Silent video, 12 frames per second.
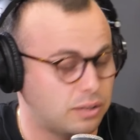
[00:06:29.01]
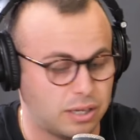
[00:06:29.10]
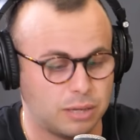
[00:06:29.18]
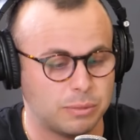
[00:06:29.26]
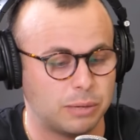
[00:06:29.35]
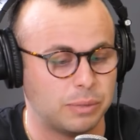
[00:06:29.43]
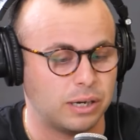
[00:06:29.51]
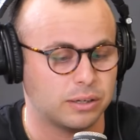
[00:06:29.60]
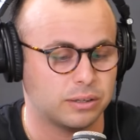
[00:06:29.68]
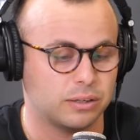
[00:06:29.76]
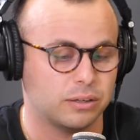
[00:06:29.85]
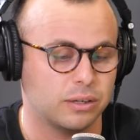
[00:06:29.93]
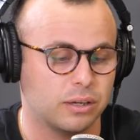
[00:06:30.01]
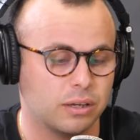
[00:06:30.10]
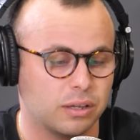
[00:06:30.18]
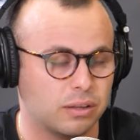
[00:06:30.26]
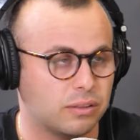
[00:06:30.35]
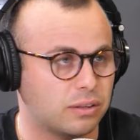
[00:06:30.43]
The email marketing,
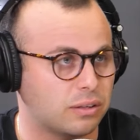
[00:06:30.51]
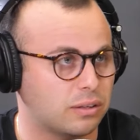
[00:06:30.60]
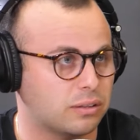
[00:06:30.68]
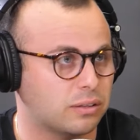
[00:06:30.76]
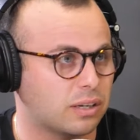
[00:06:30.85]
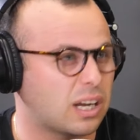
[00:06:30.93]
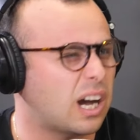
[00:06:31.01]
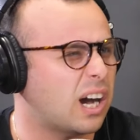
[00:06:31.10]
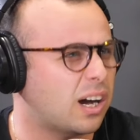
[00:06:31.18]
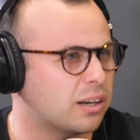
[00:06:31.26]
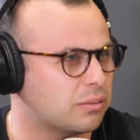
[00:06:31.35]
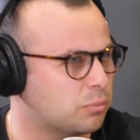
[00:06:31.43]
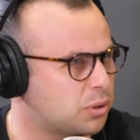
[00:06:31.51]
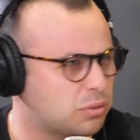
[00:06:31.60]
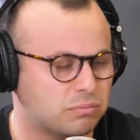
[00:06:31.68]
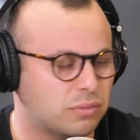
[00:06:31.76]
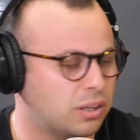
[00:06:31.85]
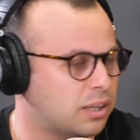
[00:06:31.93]
the cart, when
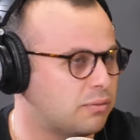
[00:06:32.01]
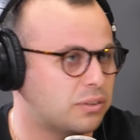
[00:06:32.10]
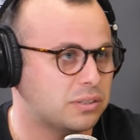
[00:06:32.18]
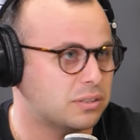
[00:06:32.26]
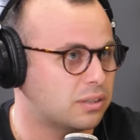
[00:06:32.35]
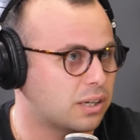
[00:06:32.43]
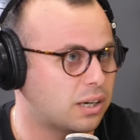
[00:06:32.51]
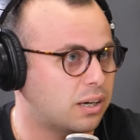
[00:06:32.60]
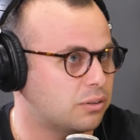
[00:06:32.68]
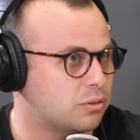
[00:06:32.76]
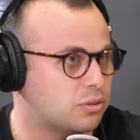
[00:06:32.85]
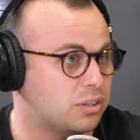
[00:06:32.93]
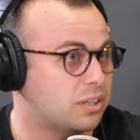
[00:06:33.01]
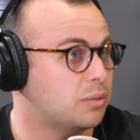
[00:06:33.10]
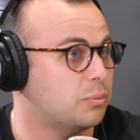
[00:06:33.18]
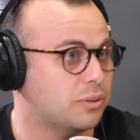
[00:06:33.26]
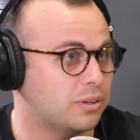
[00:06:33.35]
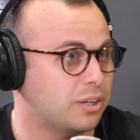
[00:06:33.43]
you leave things in the cart, you usually
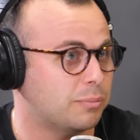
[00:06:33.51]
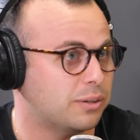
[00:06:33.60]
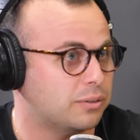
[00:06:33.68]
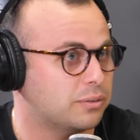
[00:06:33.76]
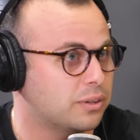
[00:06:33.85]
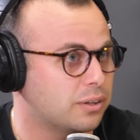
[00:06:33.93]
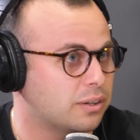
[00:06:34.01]
hit with an email.